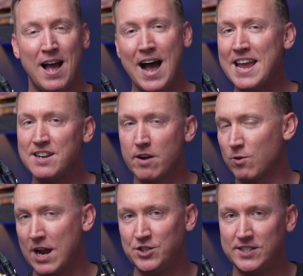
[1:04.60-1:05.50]
I had never
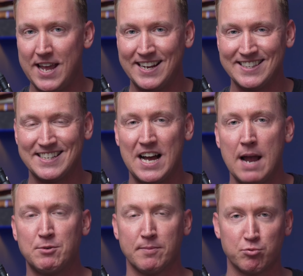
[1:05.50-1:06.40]
actually taken the
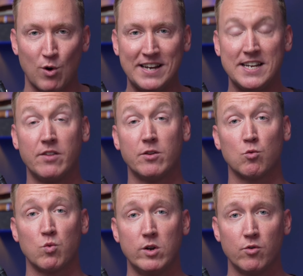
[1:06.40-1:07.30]
time to break down the
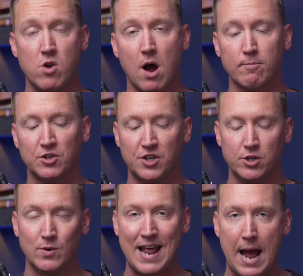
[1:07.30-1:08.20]
real numbers and
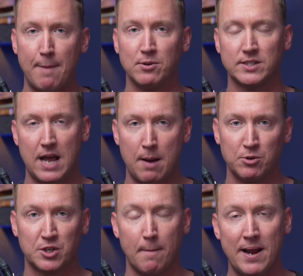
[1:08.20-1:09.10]
do an apples to apples
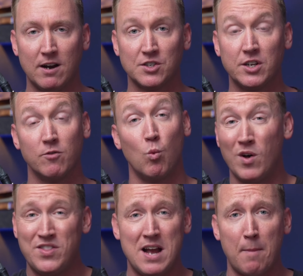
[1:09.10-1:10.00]
comparison of what
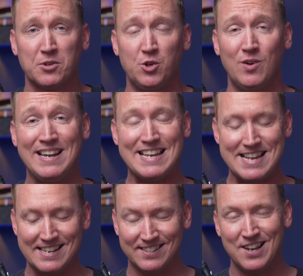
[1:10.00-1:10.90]
the opportunity
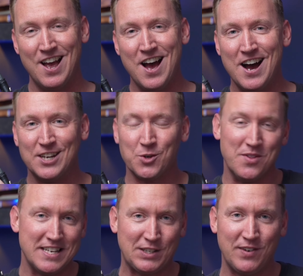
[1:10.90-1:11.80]
is. So in
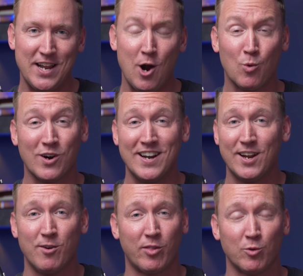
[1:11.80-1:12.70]
this video, we're gonna
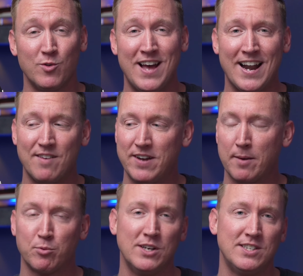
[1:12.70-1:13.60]
go through that. I've got a
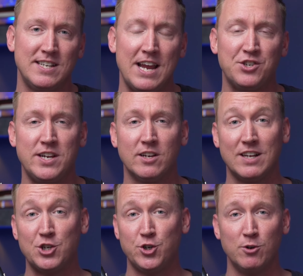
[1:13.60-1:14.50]
presentation here
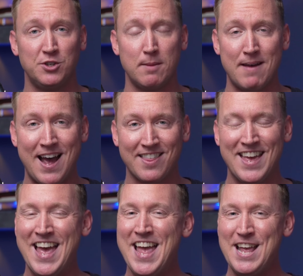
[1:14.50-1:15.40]
that shows you the math.
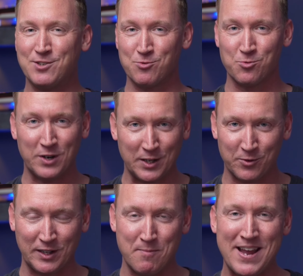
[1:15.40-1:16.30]
It's really,
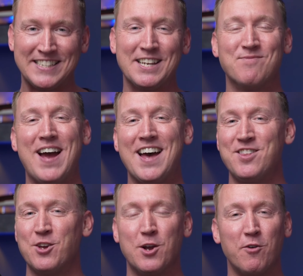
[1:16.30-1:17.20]
really basic math. You
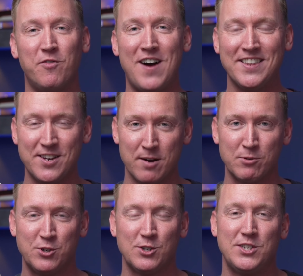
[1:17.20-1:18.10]
can go find the
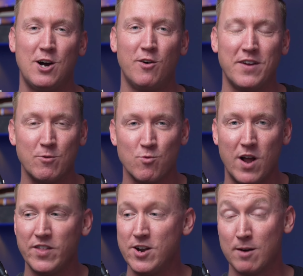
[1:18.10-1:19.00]
numbers yourself and
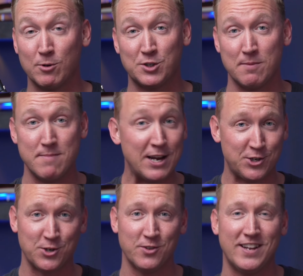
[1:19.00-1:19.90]
run the numbers to make
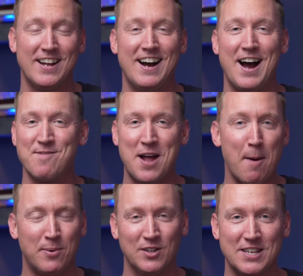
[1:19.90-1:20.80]
sure that uh, I'm not
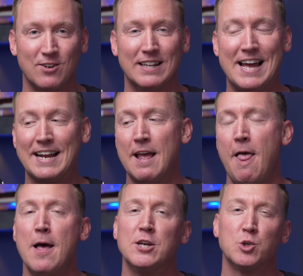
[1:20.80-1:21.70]
pulling your leg.
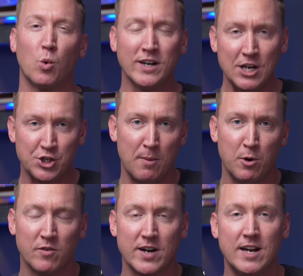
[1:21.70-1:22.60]
So we're gonna jump
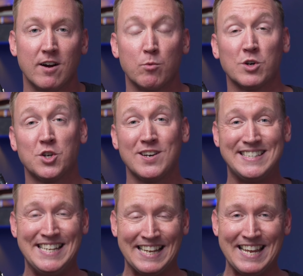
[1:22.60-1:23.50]
over here and we're start
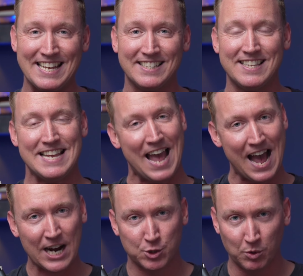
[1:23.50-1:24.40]
digging into the
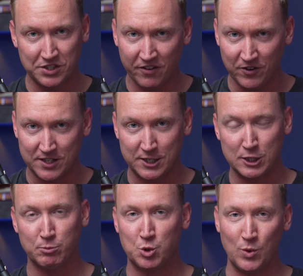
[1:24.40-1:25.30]
actual differences
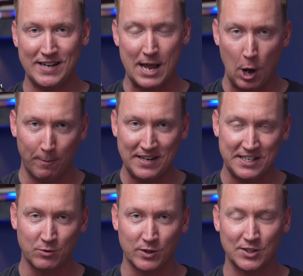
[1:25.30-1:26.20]
between
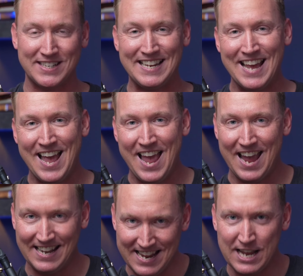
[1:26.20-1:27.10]
LPT Realty
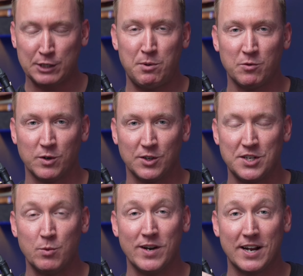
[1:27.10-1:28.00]
and eXp
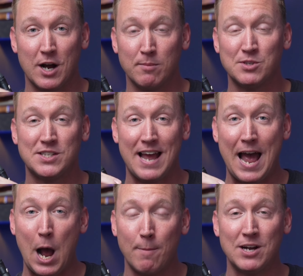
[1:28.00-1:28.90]
Realty when it comes to
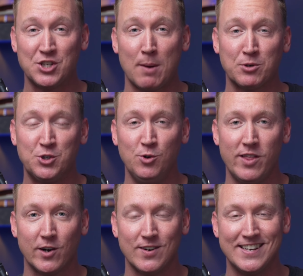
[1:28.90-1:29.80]
how much opportunity
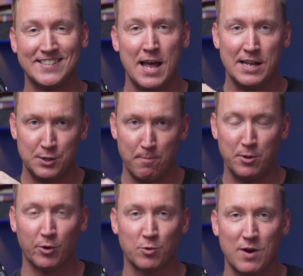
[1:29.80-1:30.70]
there is to
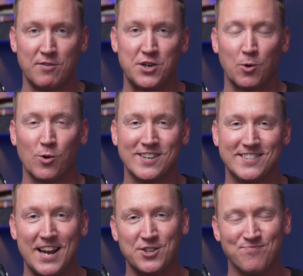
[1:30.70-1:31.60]
build a rev share
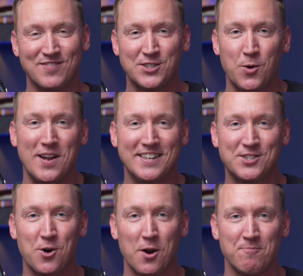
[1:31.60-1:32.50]
organization. Let's go ahead and get
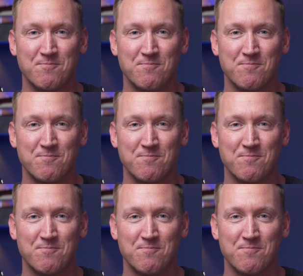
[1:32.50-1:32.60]
started.